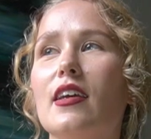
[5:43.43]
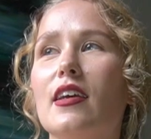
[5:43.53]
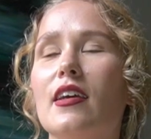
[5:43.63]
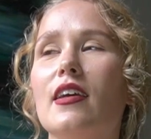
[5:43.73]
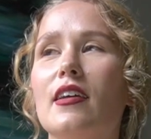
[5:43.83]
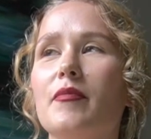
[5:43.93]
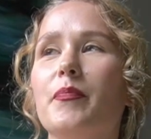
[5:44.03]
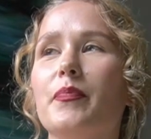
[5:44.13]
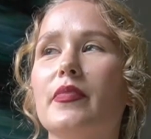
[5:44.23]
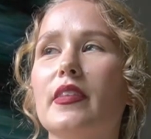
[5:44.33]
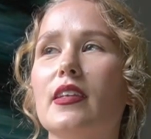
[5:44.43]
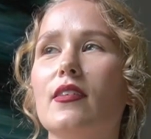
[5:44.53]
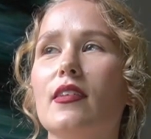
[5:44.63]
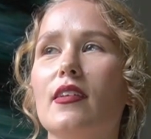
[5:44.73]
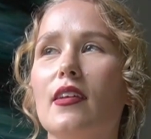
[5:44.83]

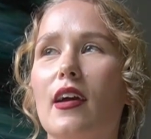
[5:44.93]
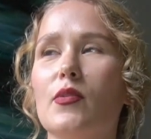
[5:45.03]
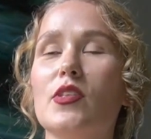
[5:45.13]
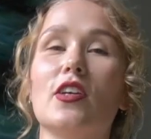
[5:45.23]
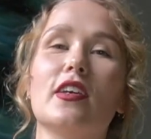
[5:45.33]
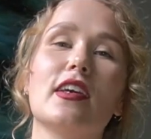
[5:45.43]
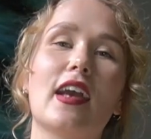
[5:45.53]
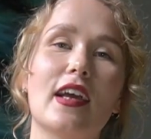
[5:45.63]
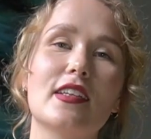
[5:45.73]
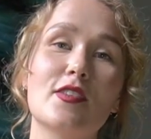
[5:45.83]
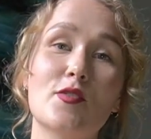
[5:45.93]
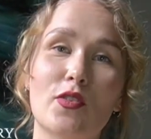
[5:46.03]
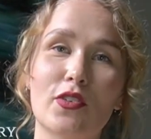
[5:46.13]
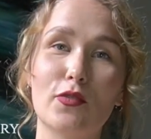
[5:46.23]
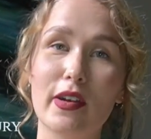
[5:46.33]
I was looking at
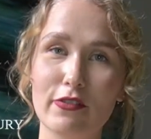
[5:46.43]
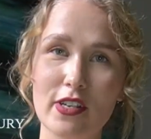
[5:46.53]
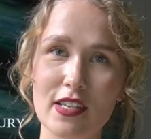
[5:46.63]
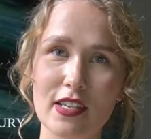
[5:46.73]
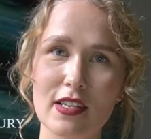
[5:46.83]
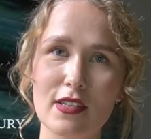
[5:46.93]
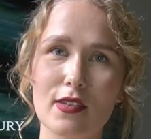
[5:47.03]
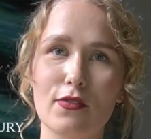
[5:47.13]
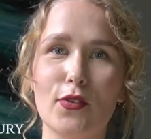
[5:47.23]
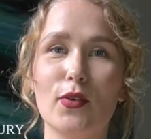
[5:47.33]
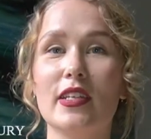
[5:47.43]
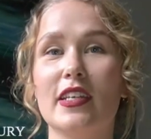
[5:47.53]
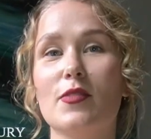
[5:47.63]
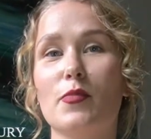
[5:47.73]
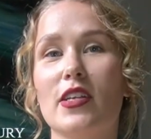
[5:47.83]
historical references for the
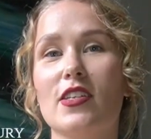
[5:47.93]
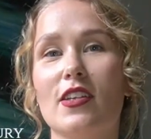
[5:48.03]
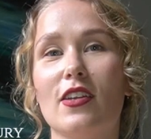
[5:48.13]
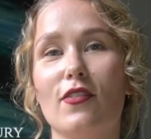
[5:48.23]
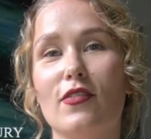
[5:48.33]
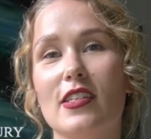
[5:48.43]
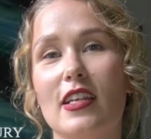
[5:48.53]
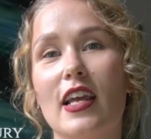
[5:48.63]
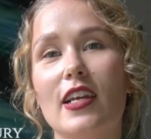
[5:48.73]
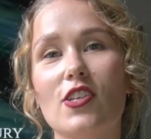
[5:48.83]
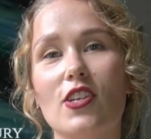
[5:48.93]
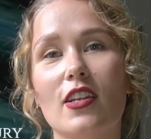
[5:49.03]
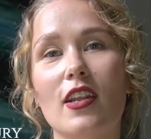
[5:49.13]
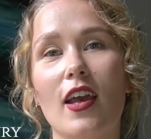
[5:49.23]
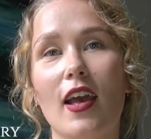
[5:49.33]
inspiration of this
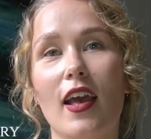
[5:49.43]
collection.